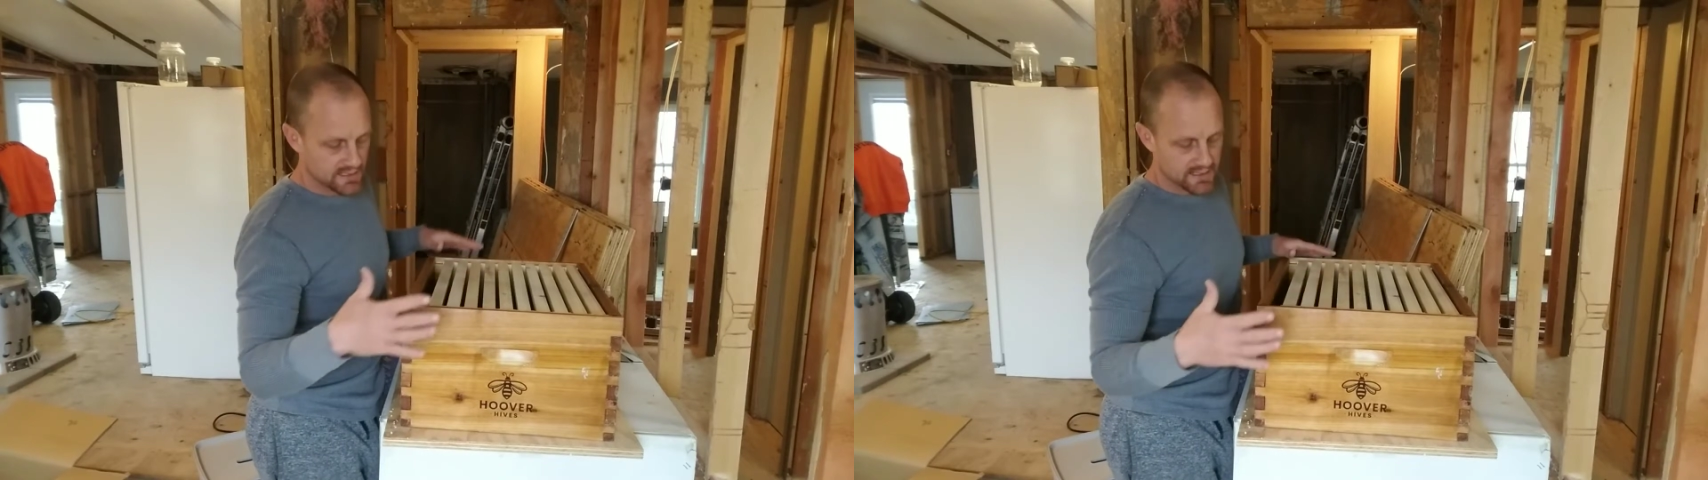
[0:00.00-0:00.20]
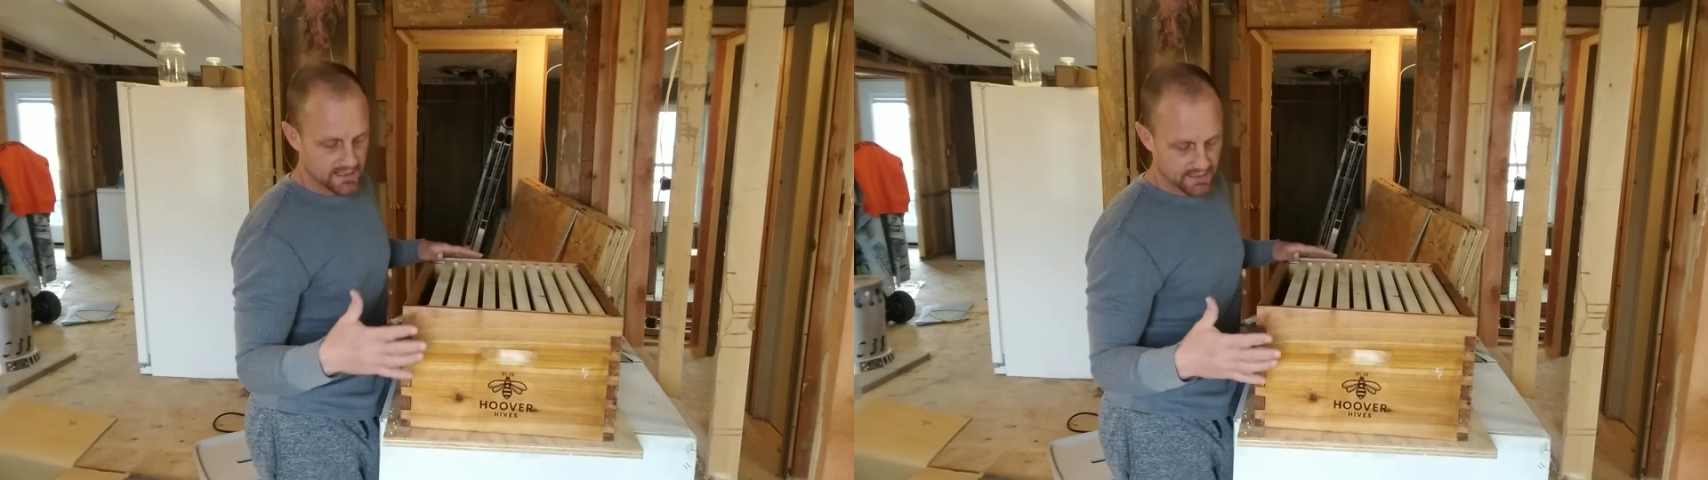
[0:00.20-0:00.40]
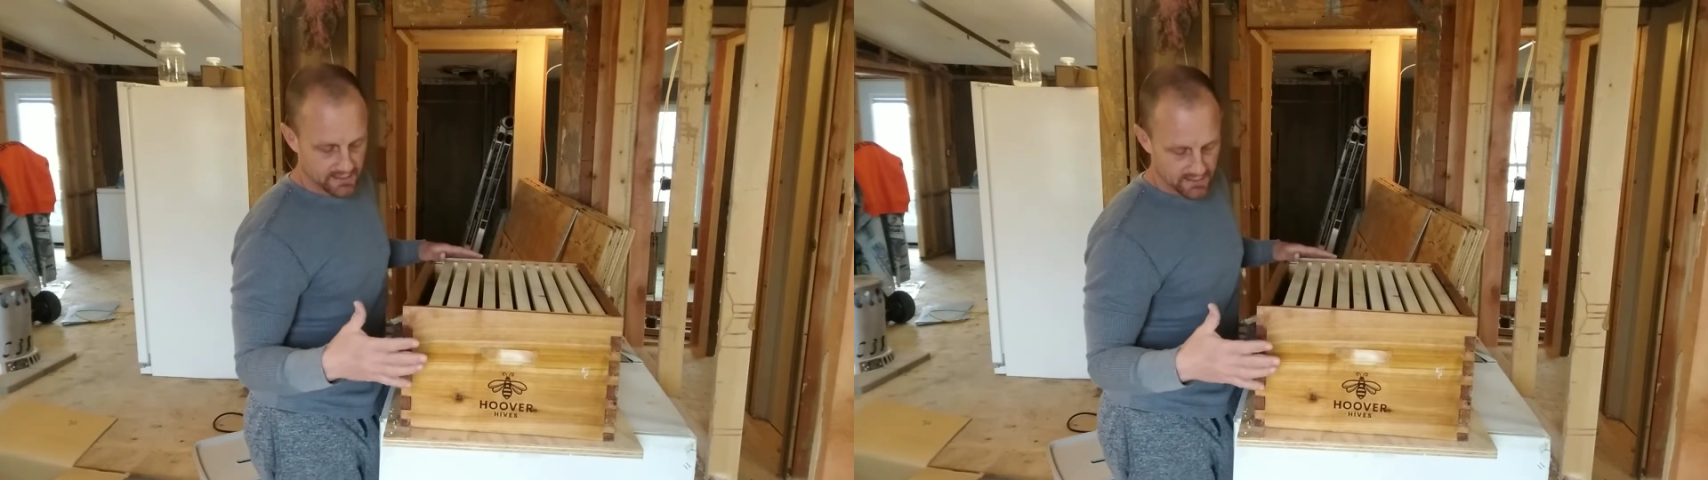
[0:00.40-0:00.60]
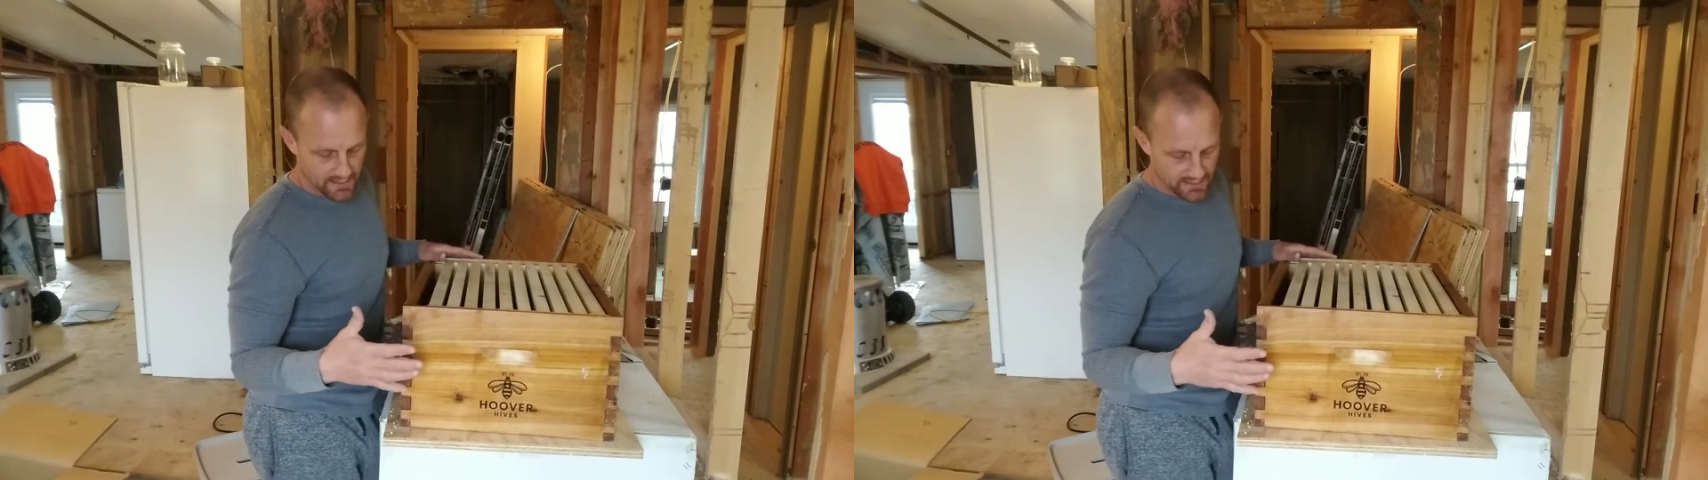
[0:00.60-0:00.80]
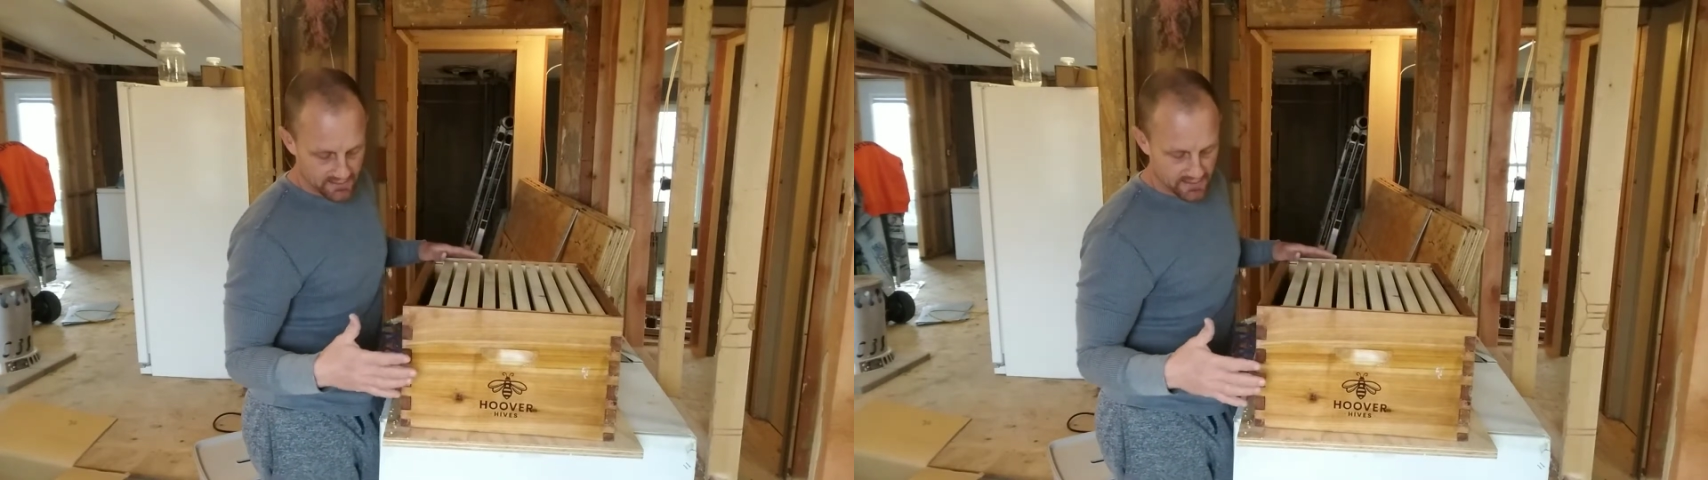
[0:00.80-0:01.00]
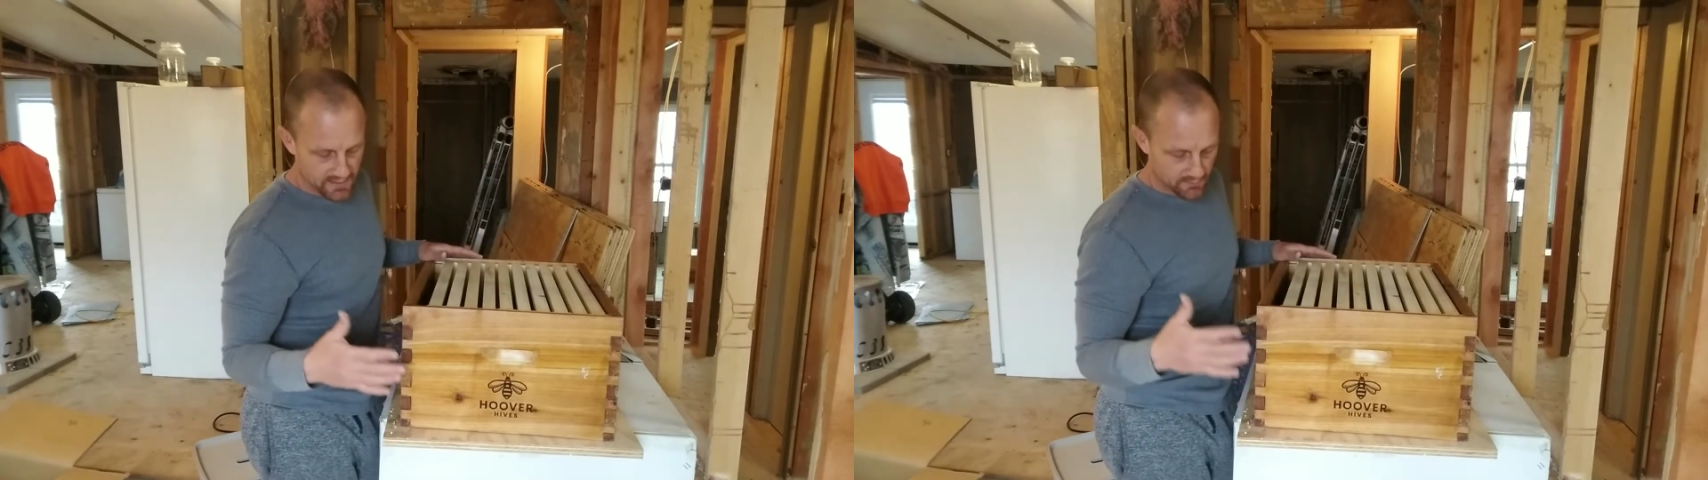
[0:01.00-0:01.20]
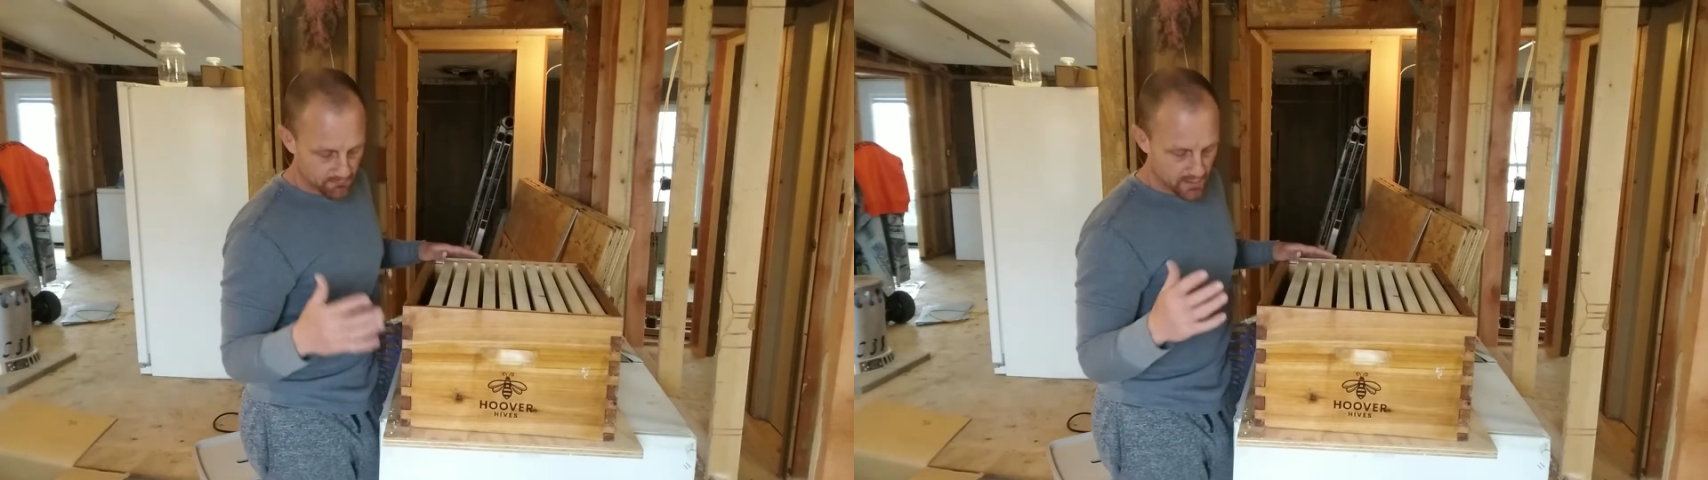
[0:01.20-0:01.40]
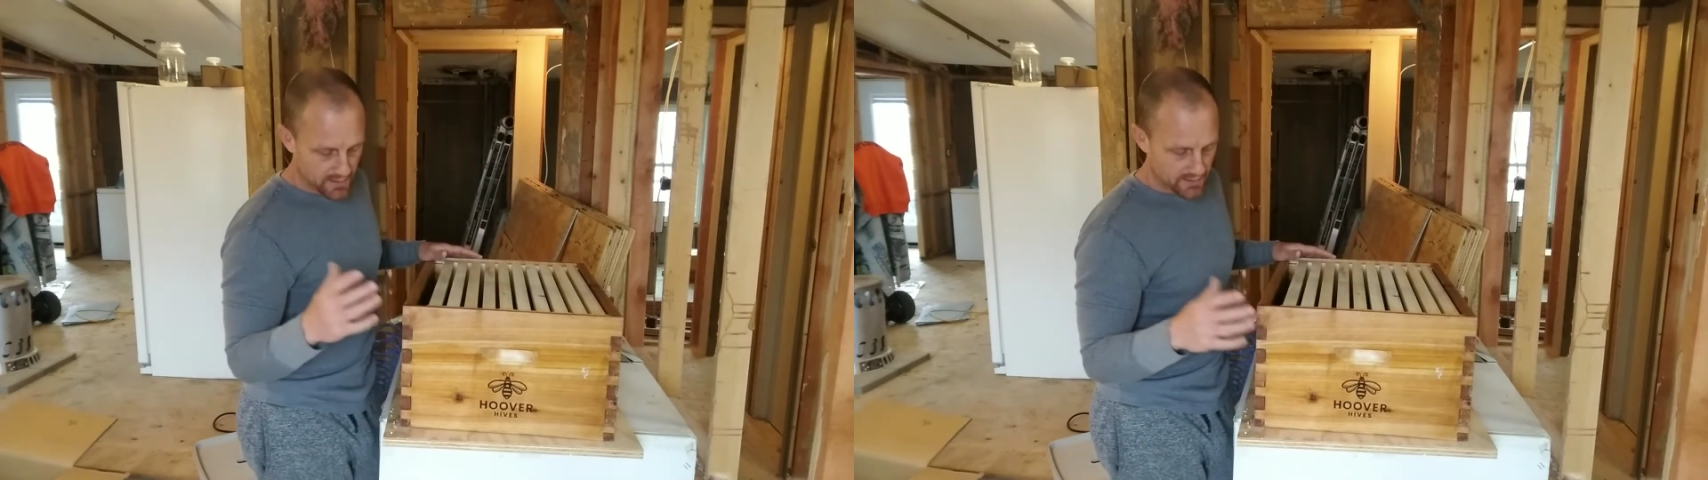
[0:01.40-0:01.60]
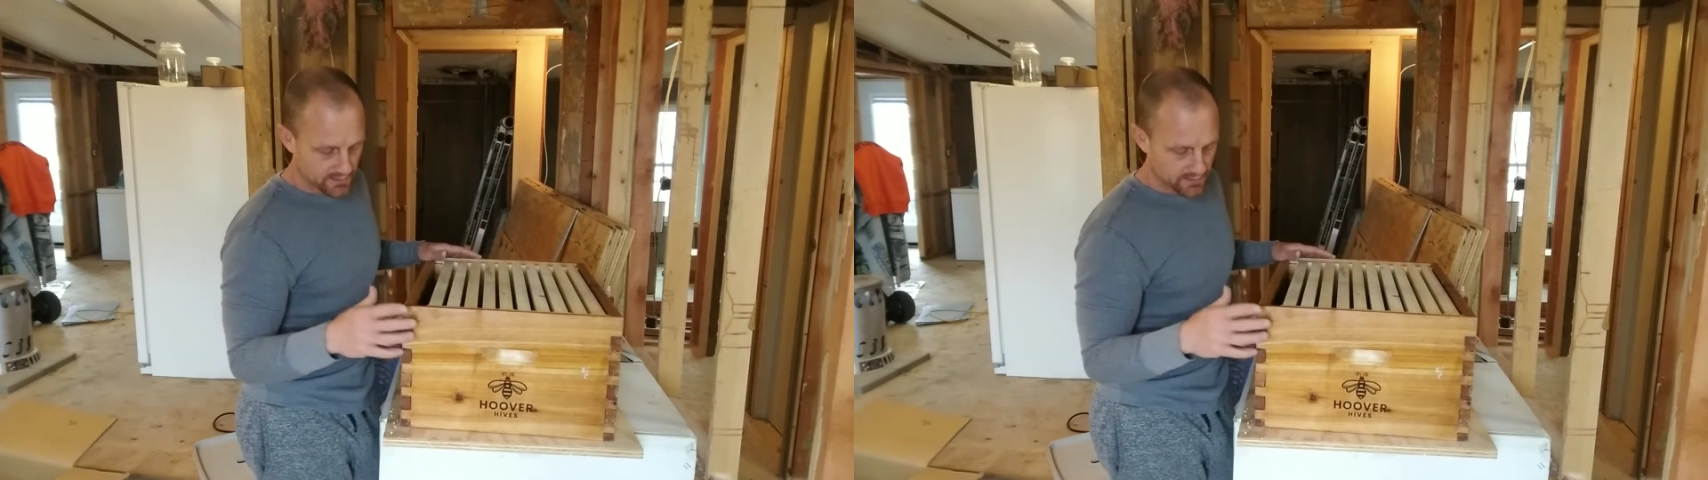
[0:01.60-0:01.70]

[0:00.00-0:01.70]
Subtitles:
And I think my